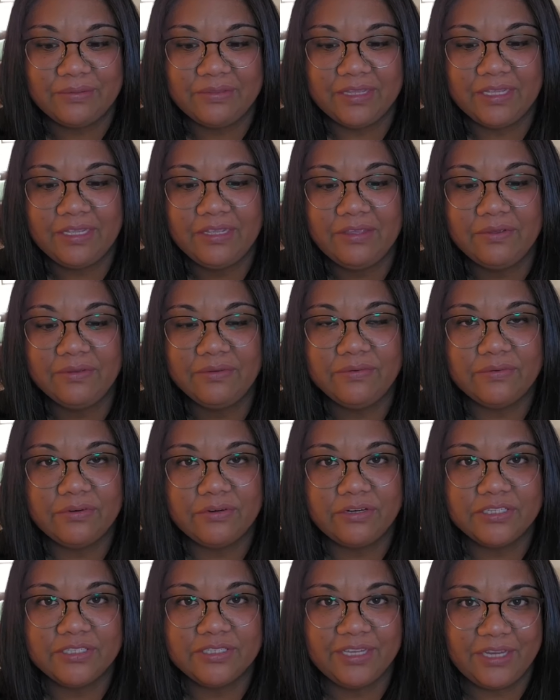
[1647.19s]
Thank you
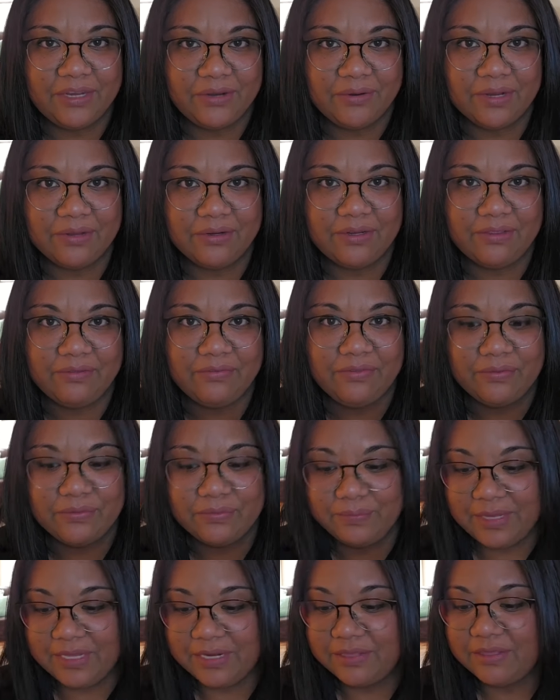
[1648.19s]
for sticking around if you
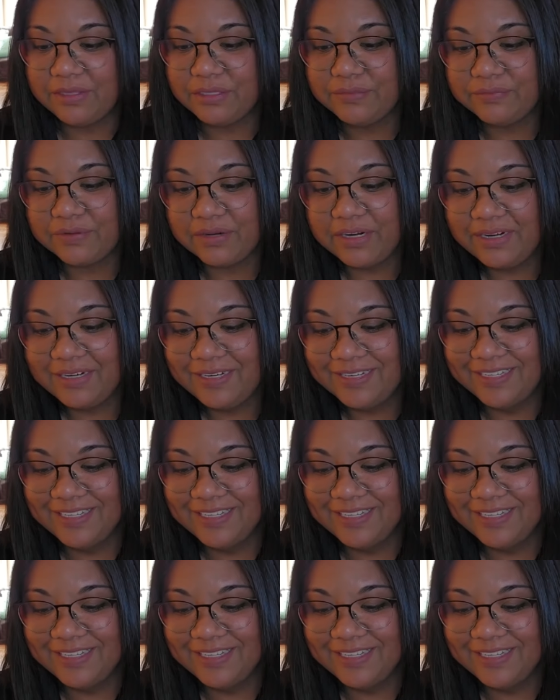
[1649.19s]
made it this far.